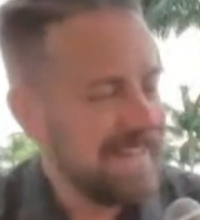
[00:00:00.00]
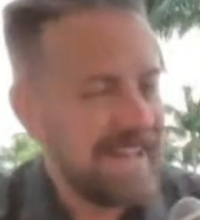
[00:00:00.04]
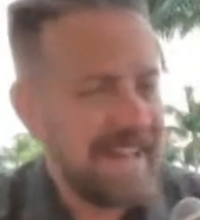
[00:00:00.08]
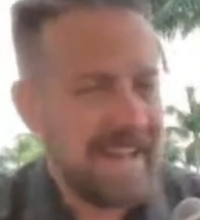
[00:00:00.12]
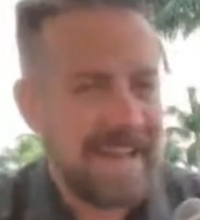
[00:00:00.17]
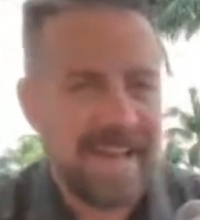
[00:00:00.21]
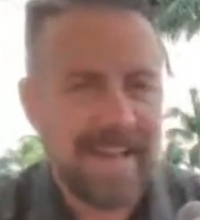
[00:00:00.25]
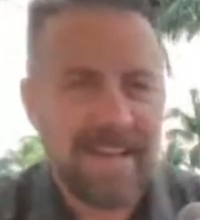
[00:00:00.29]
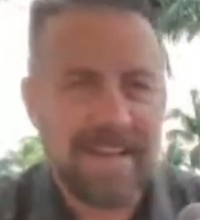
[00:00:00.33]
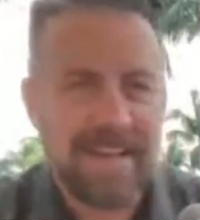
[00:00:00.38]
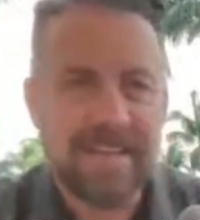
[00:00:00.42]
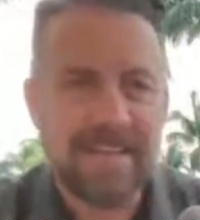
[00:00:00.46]

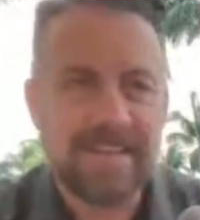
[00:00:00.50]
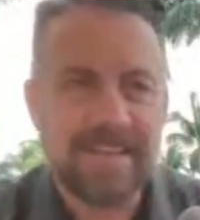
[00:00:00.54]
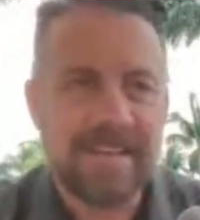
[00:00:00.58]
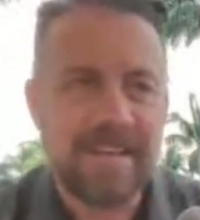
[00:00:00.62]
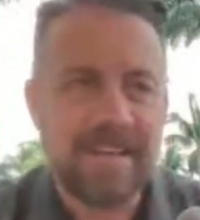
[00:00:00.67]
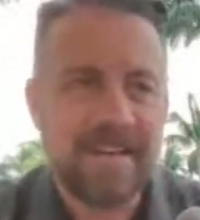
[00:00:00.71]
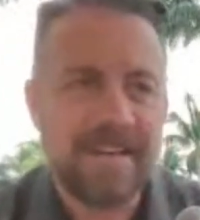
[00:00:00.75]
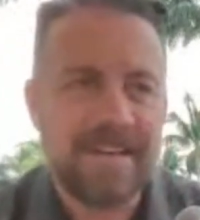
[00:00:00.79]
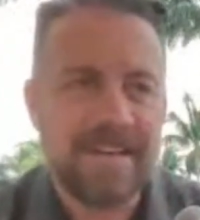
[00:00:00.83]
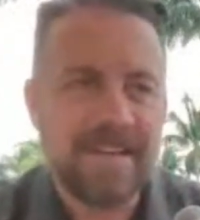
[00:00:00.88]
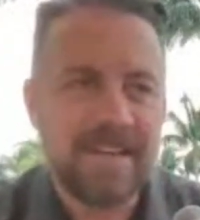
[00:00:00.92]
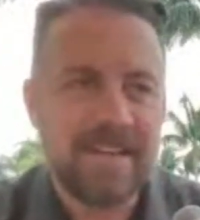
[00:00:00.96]
and
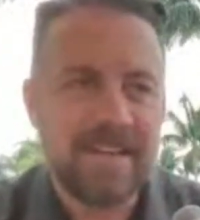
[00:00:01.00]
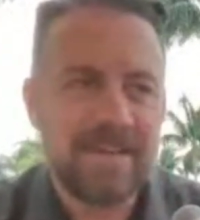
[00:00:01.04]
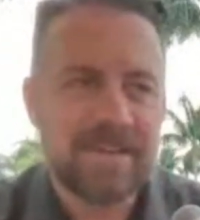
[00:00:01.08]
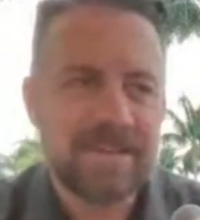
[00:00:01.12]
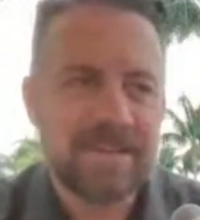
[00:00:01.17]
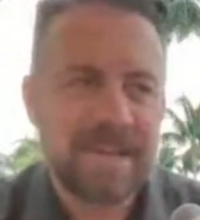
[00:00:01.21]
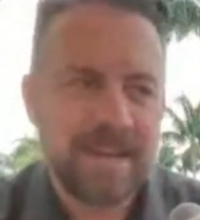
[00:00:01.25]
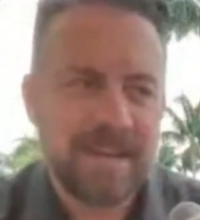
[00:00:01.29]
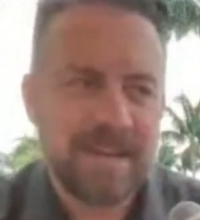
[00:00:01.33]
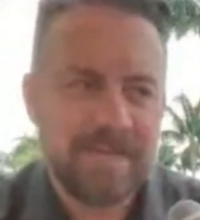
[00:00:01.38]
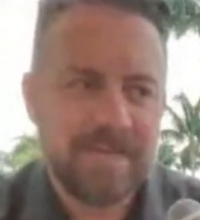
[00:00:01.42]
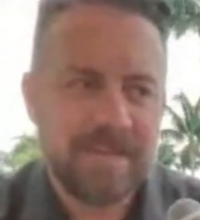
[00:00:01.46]

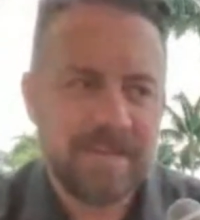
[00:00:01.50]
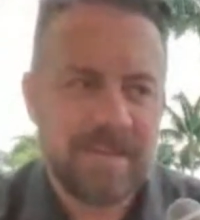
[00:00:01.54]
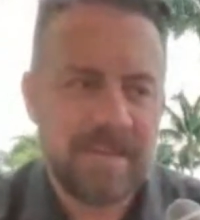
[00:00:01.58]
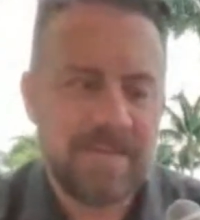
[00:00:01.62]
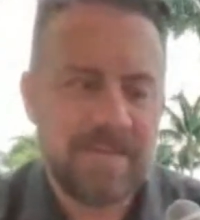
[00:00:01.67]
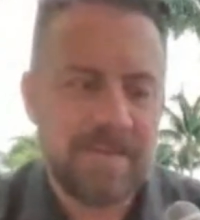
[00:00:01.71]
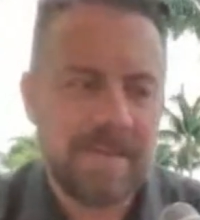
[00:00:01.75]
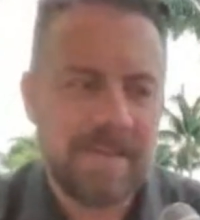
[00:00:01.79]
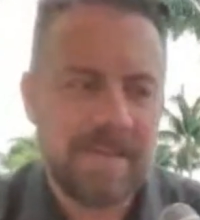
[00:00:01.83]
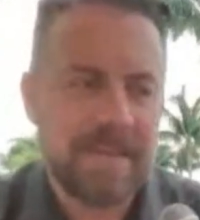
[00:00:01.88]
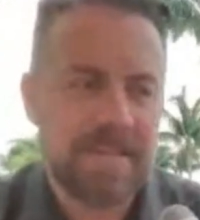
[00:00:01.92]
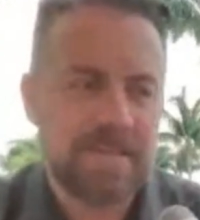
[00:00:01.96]
it's kind of
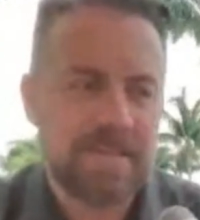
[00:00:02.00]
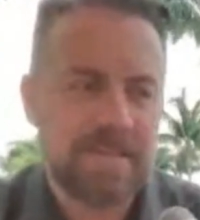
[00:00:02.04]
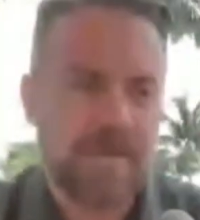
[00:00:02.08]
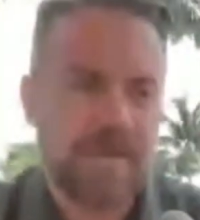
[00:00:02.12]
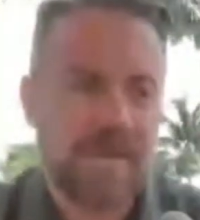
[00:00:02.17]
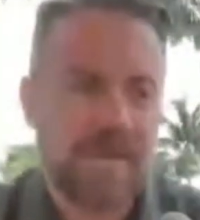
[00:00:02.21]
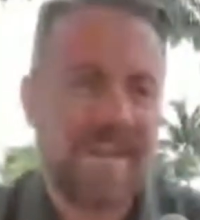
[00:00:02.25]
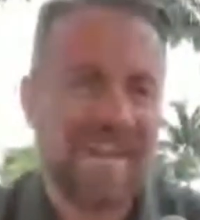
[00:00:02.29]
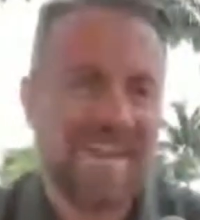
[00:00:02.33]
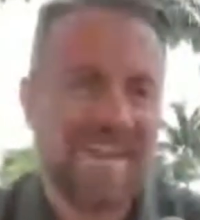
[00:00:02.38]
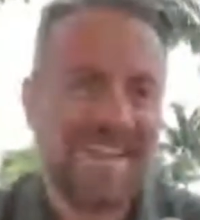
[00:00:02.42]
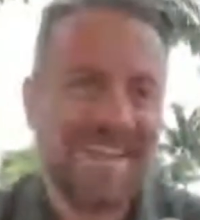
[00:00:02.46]
funny
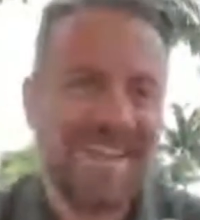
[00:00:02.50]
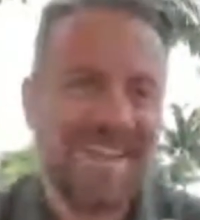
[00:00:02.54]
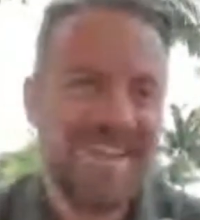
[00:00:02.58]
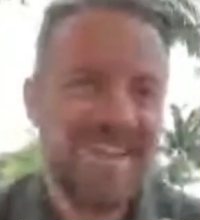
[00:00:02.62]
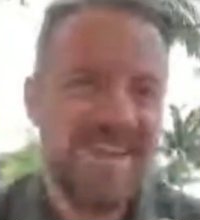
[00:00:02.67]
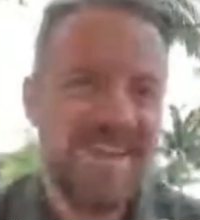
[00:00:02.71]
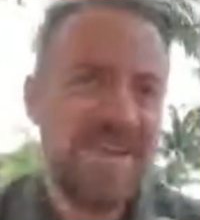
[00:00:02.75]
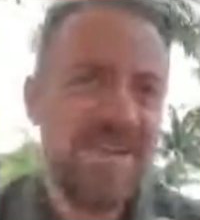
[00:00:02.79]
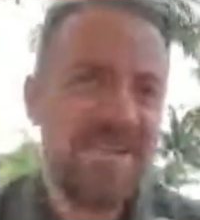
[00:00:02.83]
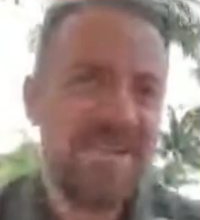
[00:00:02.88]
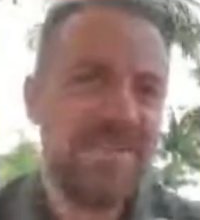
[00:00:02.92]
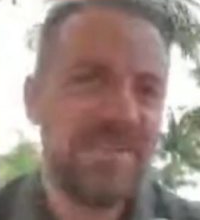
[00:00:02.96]
because when
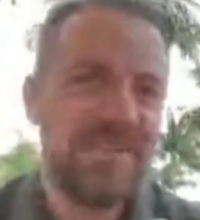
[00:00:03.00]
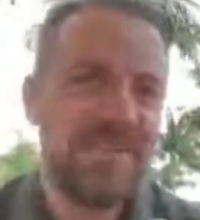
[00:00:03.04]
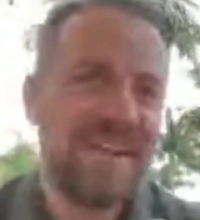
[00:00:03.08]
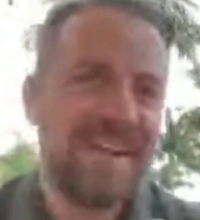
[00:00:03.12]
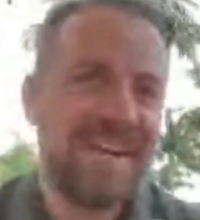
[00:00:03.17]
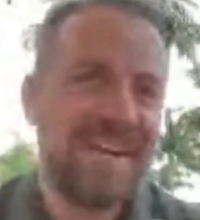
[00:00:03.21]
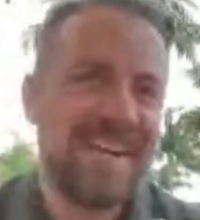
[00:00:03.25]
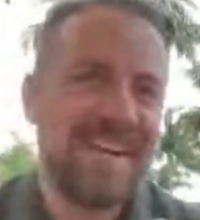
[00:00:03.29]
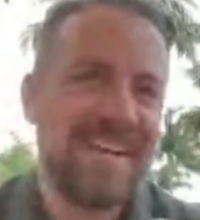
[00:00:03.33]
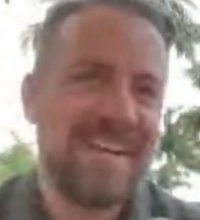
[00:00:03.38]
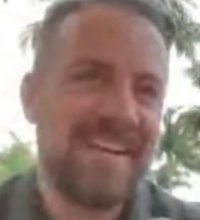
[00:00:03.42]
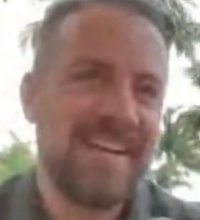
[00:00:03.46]

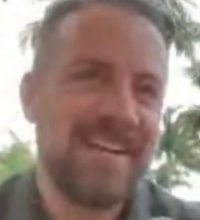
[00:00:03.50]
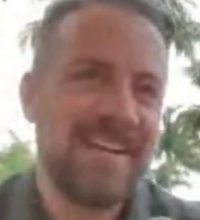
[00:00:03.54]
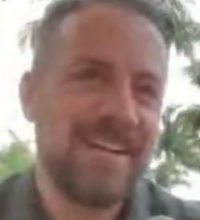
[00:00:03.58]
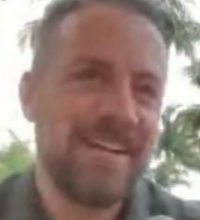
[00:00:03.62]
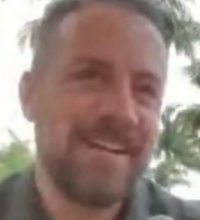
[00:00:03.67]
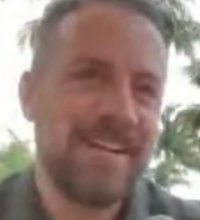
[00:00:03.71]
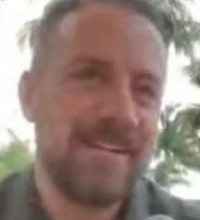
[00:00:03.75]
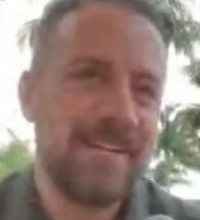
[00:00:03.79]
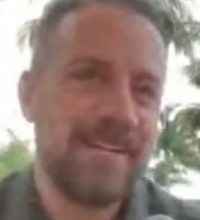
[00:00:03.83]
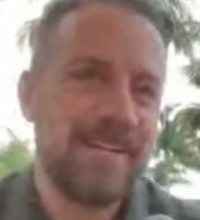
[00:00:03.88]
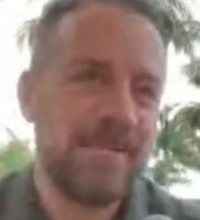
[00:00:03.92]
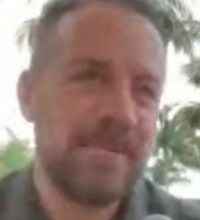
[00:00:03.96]
I
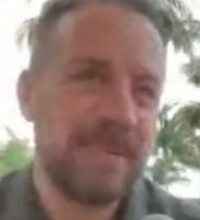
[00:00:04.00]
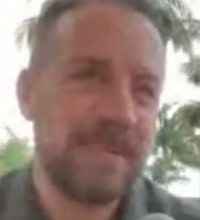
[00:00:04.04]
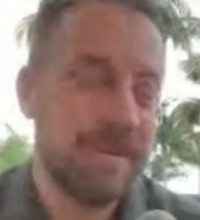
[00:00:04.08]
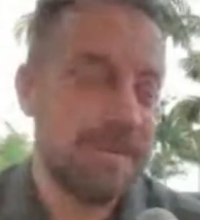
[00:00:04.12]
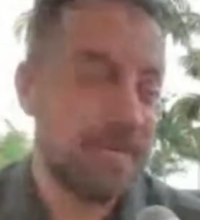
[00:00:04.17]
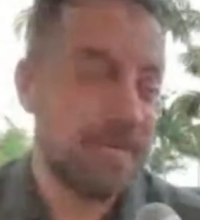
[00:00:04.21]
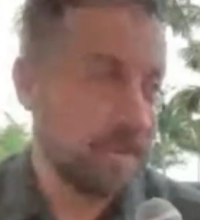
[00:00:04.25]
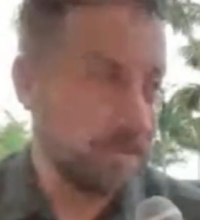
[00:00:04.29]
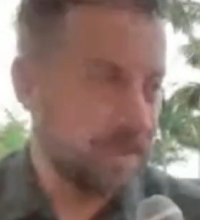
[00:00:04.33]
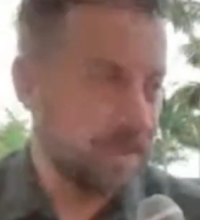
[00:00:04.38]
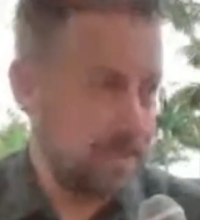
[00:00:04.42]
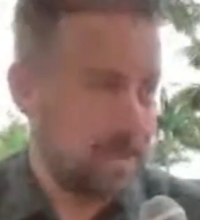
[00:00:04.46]

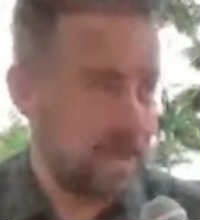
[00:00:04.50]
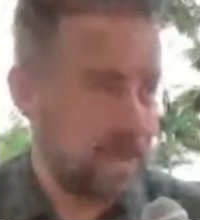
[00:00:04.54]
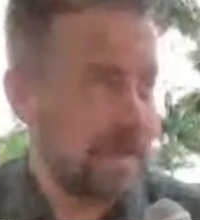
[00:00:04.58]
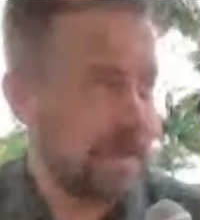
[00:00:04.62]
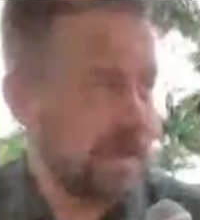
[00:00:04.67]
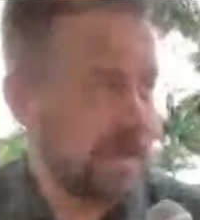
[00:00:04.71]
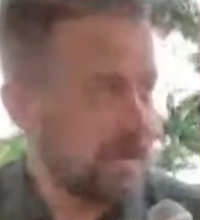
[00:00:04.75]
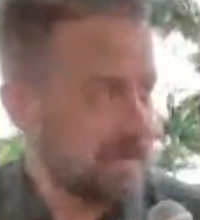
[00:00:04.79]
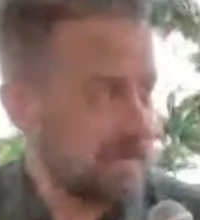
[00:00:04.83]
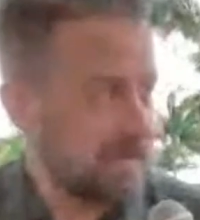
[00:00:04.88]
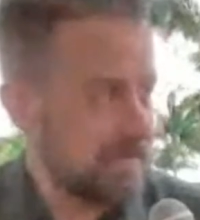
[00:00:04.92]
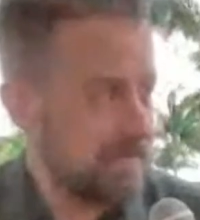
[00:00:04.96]
first
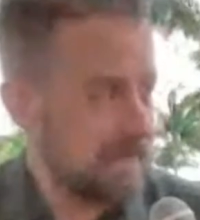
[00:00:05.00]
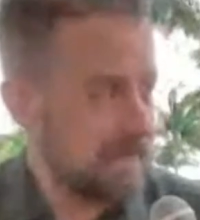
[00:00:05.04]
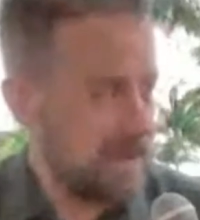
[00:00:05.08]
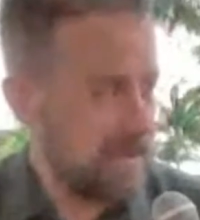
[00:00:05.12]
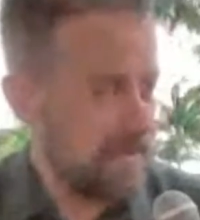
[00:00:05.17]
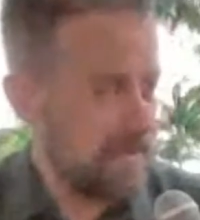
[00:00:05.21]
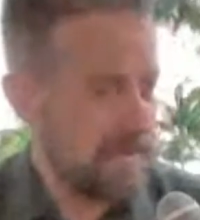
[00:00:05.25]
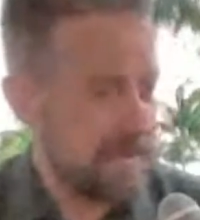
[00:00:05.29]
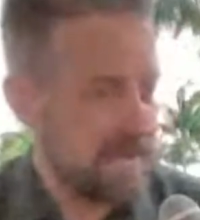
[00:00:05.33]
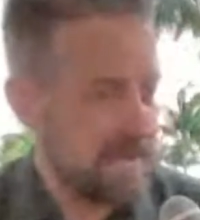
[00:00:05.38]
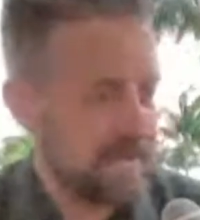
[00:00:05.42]
started, it